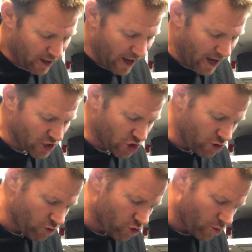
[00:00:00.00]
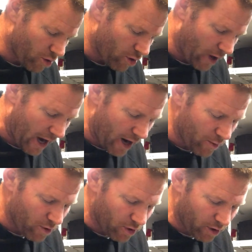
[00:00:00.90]
As usual, I
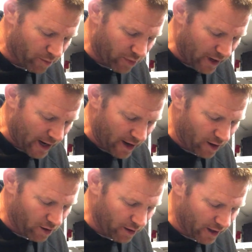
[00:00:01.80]
will compile